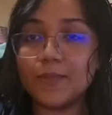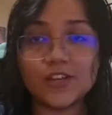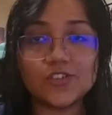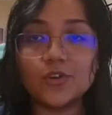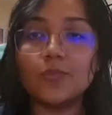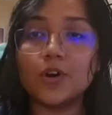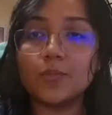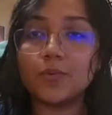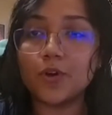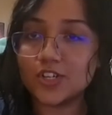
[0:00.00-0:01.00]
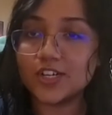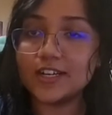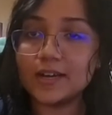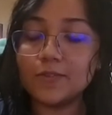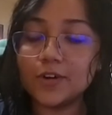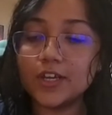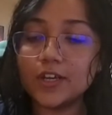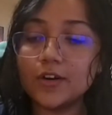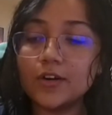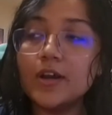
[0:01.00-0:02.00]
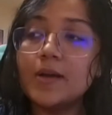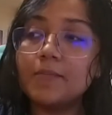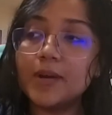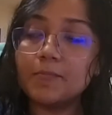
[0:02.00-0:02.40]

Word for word: based on what project I'm working on, but